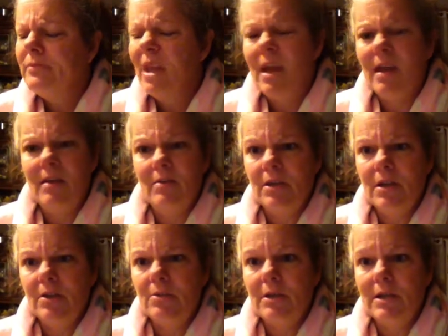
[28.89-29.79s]
I don't
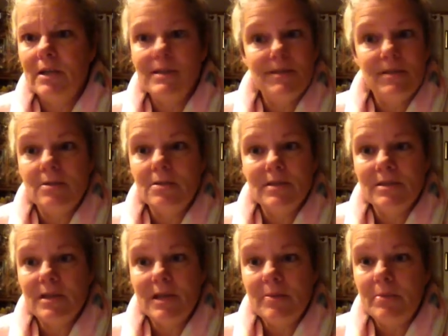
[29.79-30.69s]
know. He's still
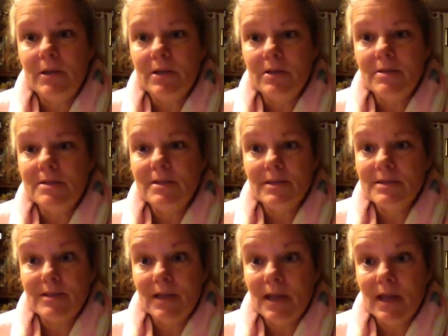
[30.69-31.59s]
sleeping
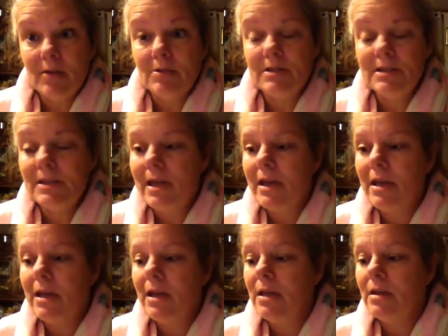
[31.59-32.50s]
16 hours a
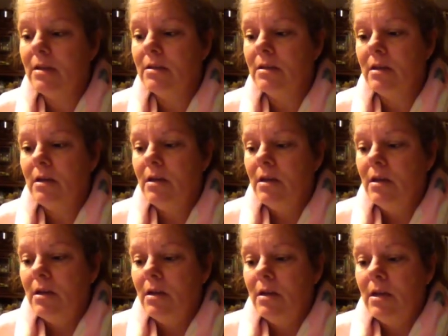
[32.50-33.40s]
day, and
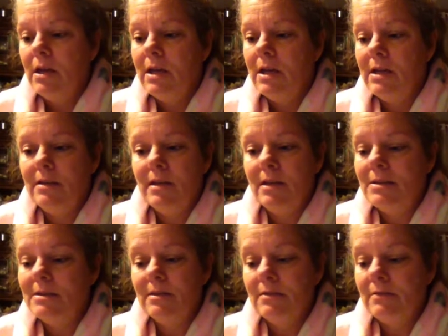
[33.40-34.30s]
he
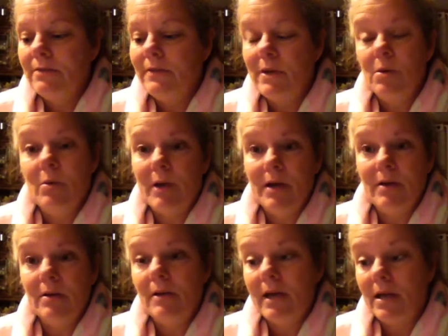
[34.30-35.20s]
doesn't feel
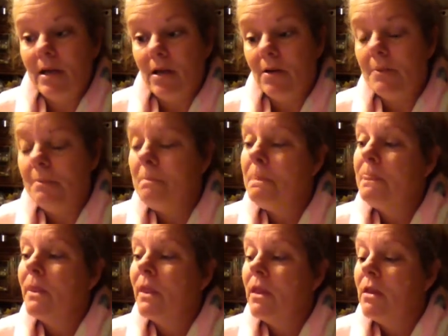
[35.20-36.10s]
well at all.
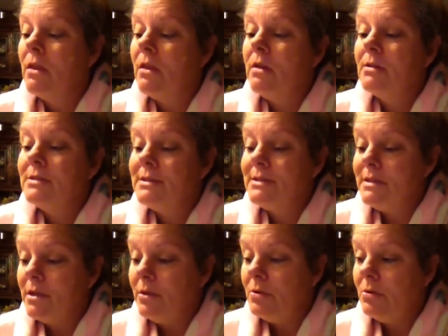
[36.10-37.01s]

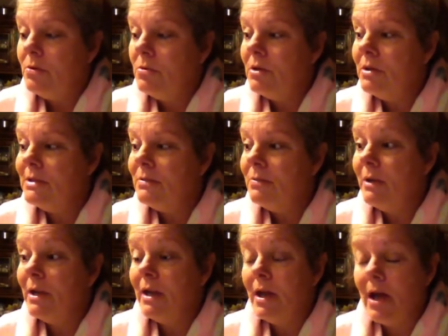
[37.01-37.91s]
So
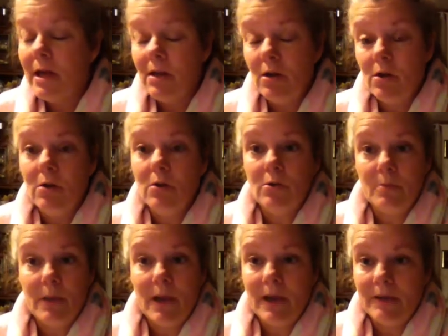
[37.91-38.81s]
when I got
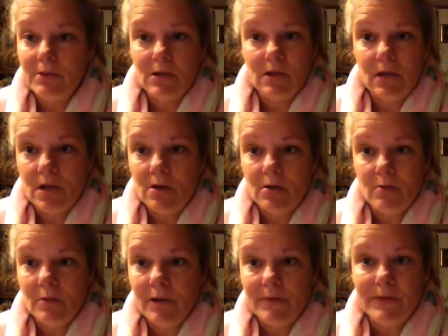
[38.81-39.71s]
home after a long,
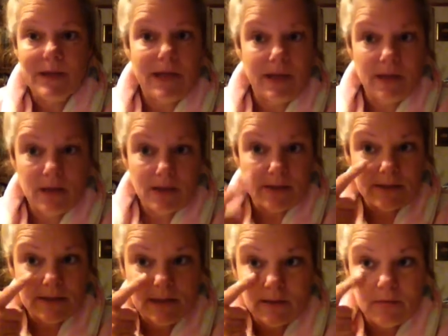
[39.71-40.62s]
rough day, y'all
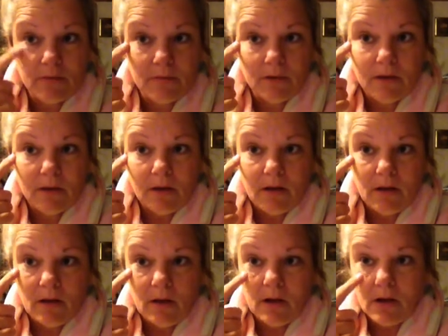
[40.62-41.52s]
see,
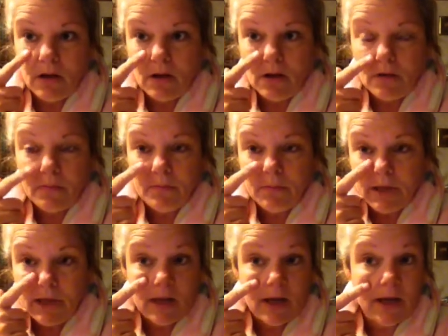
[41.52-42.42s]
oh,
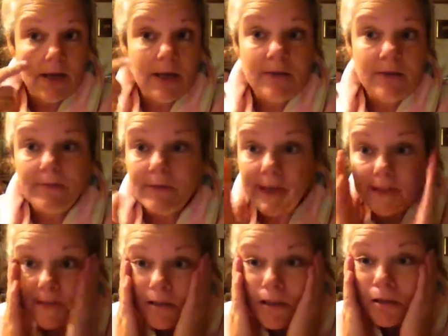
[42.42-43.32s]
man, I need a
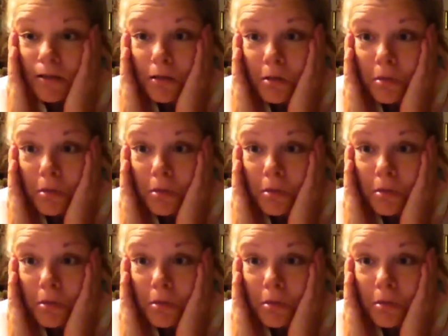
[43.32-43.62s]
facelift.